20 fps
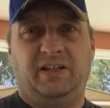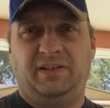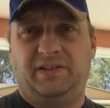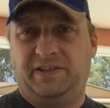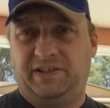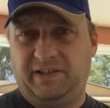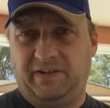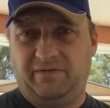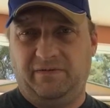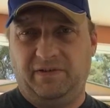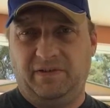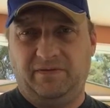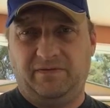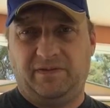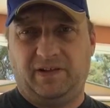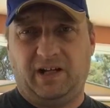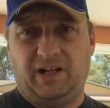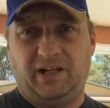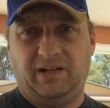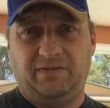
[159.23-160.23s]

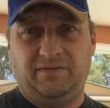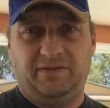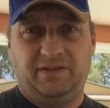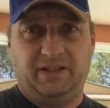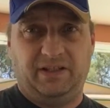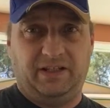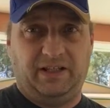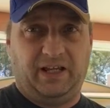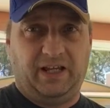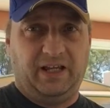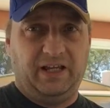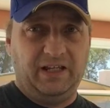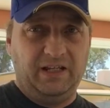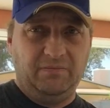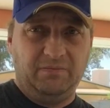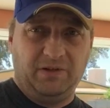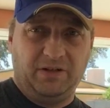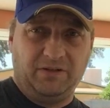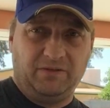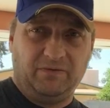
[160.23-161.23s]
75 to the
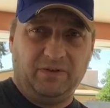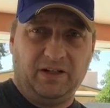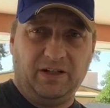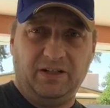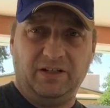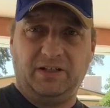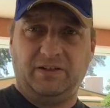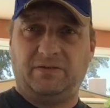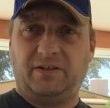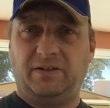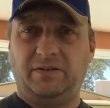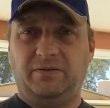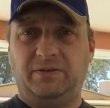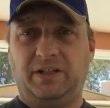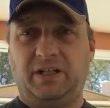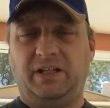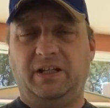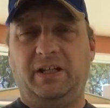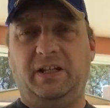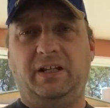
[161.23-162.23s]
80-minute range if I do
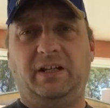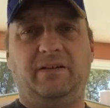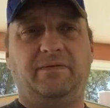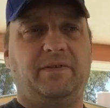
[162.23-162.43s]
1080.